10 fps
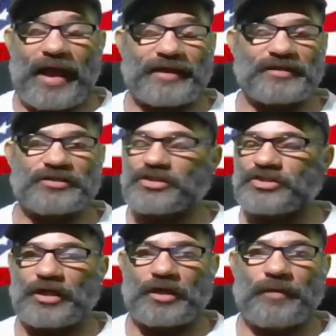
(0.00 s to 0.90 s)
I can just
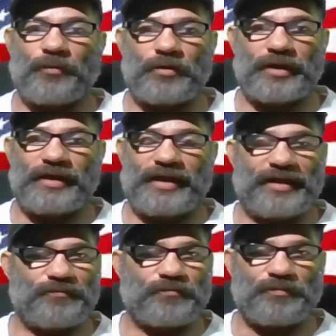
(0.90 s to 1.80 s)
chunk up wood
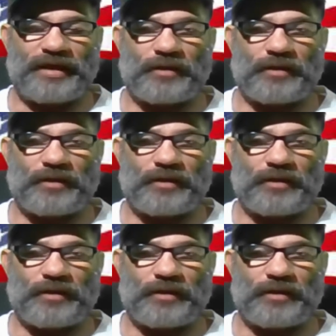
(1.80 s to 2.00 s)
and make